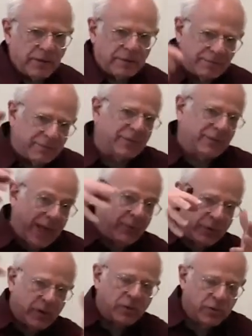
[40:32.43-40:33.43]
And that
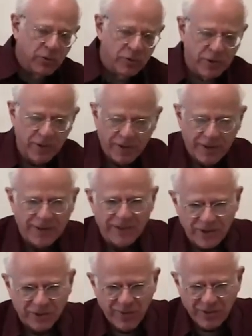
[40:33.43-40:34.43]
would include, as I
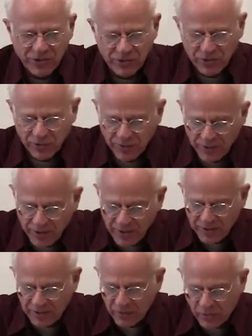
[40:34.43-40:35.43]
just mentioned to you,
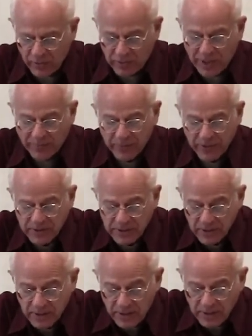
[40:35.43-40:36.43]
the oil companies
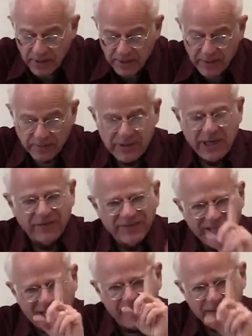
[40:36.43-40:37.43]

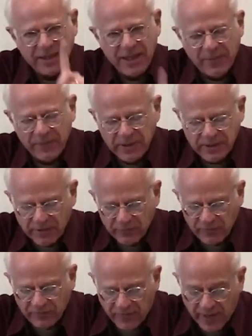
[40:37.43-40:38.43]
themselves. That is, the companies that
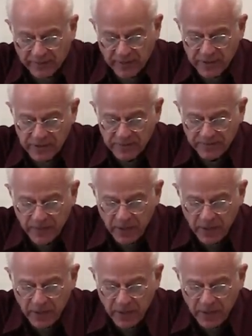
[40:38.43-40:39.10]
refine this.